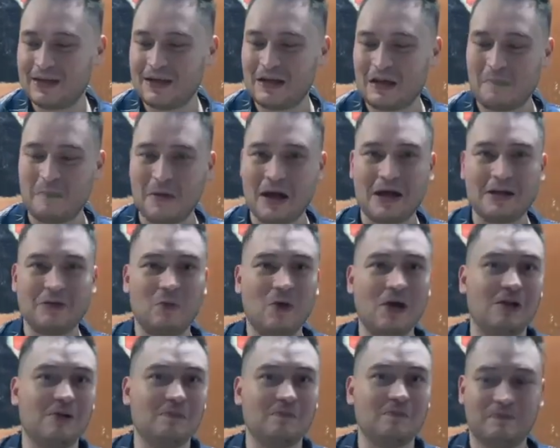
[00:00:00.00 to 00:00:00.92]
But
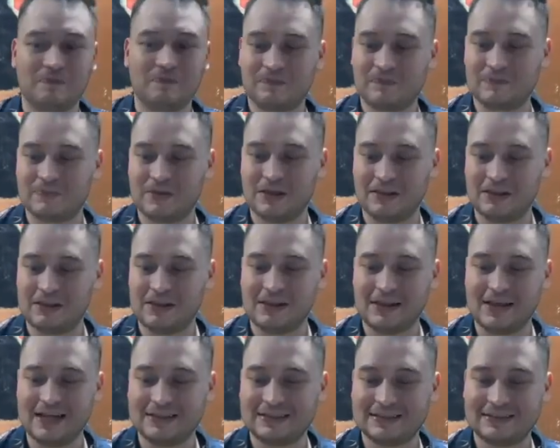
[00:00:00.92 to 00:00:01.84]
well,
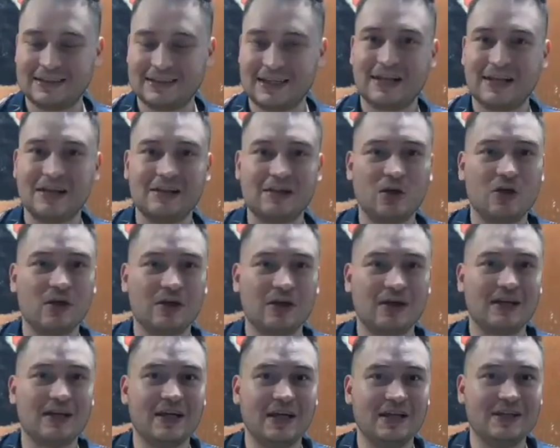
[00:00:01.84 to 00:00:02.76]
let's take a look
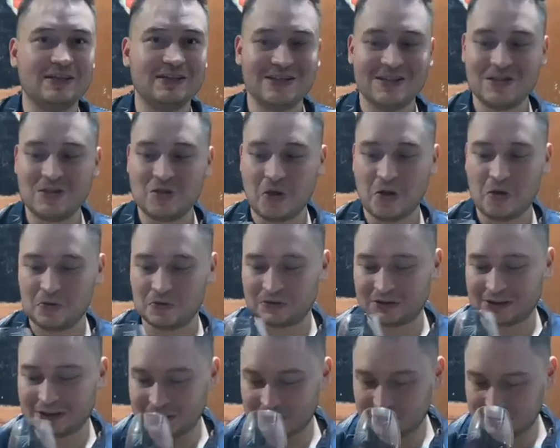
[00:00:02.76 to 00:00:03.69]
in the
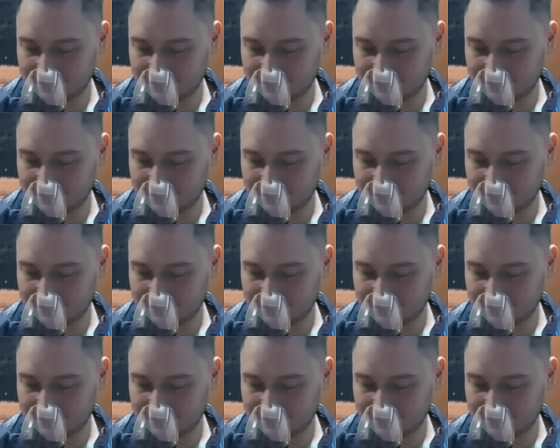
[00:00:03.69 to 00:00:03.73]
nose.